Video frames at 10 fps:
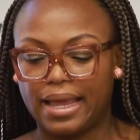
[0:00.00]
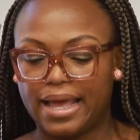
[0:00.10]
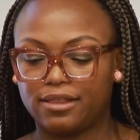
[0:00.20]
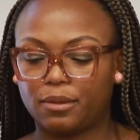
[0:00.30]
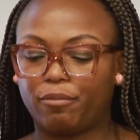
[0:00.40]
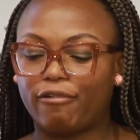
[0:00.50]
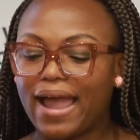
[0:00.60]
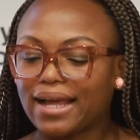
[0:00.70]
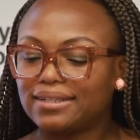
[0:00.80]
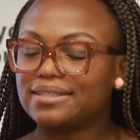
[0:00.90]
And the
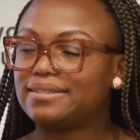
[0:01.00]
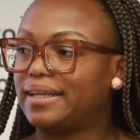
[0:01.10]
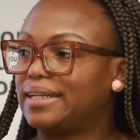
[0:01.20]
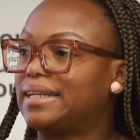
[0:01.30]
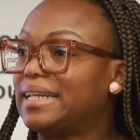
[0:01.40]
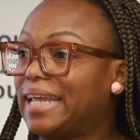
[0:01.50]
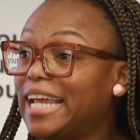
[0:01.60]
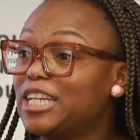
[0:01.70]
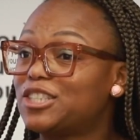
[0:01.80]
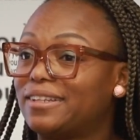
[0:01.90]
practice that it
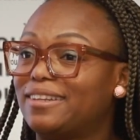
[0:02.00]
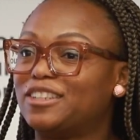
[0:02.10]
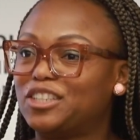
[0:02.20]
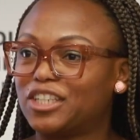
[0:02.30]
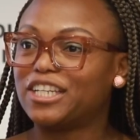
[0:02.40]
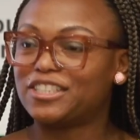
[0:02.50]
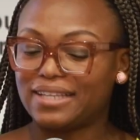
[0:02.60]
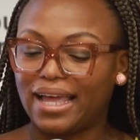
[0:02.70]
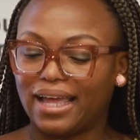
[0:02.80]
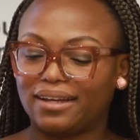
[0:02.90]
engaged in, the judge
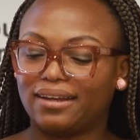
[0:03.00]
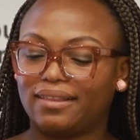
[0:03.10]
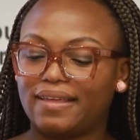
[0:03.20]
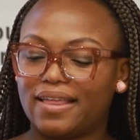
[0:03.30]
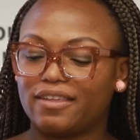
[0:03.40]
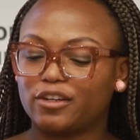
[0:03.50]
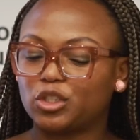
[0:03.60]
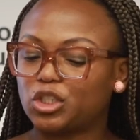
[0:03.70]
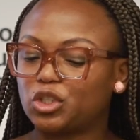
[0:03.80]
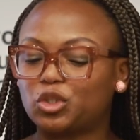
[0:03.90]
said that there are
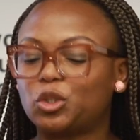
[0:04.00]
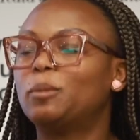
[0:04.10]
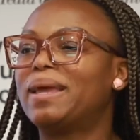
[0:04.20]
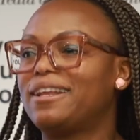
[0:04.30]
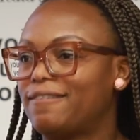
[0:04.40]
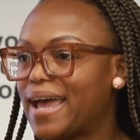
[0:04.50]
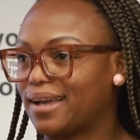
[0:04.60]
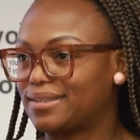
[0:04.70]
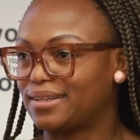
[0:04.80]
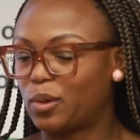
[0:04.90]
just too many
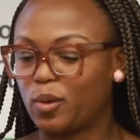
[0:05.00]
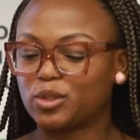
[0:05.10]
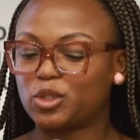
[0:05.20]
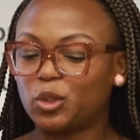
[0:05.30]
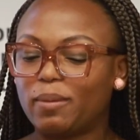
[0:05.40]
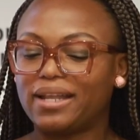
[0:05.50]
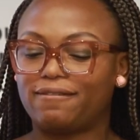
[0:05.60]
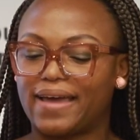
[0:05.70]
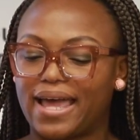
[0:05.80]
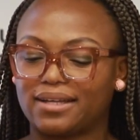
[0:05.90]
facts, in quotes, too many
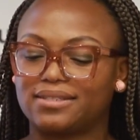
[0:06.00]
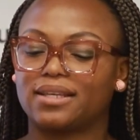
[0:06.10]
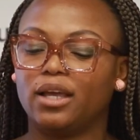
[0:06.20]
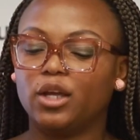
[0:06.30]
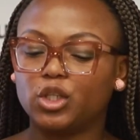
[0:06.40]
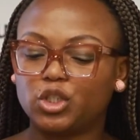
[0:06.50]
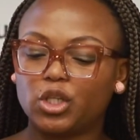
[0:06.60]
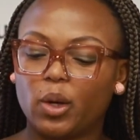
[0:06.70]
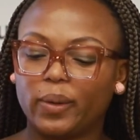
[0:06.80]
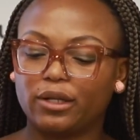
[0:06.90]
facts
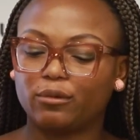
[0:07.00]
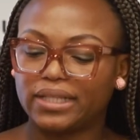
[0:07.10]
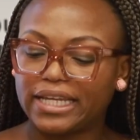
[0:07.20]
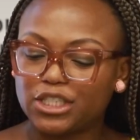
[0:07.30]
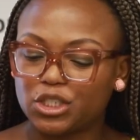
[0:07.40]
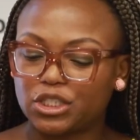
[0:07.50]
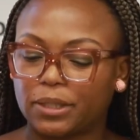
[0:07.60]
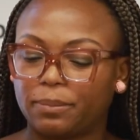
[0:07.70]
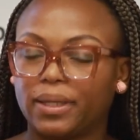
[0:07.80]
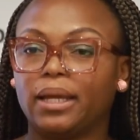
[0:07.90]
showing a
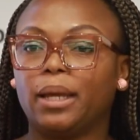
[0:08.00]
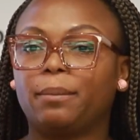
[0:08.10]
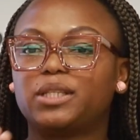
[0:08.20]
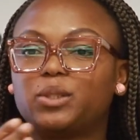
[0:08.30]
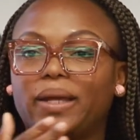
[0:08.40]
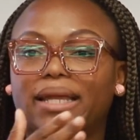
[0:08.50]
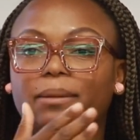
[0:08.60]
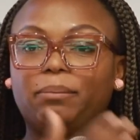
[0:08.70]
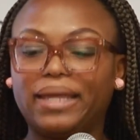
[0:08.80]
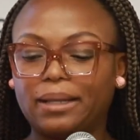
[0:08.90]
relationship
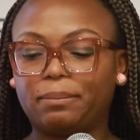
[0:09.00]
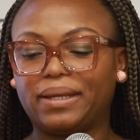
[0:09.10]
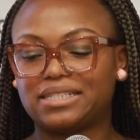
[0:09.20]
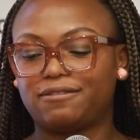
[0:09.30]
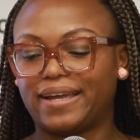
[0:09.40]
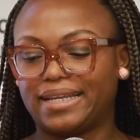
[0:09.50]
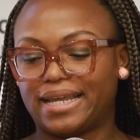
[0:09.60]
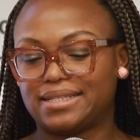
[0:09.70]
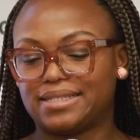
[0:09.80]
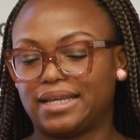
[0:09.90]
between BNP's
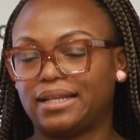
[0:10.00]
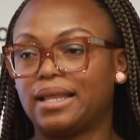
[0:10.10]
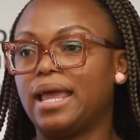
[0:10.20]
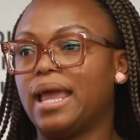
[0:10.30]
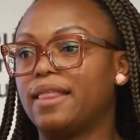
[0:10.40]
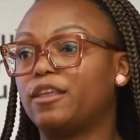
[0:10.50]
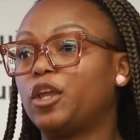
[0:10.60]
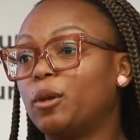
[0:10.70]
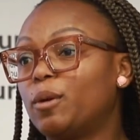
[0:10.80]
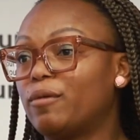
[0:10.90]
financing and the
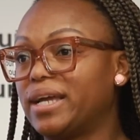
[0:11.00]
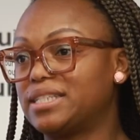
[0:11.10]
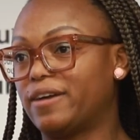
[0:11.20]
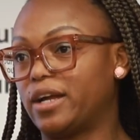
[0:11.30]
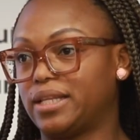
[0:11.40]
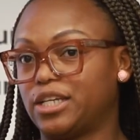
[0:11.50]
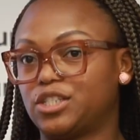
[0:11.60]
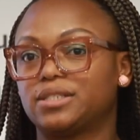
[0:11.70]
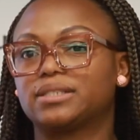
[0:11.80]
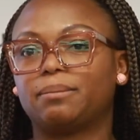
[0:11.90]
human rights
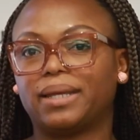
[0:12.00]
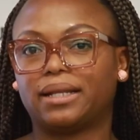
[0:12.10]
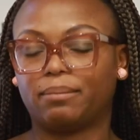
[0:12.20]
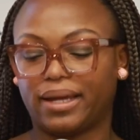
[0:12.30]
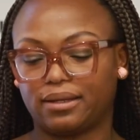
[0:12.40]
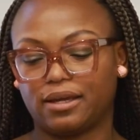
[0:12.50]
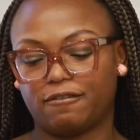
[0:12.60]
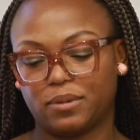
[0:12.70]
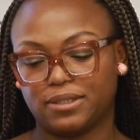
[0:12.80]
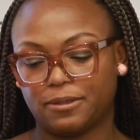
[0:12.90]
violations committed by the
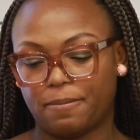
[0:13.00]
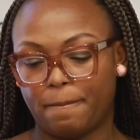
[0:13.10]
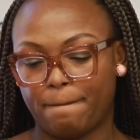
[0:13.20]
government.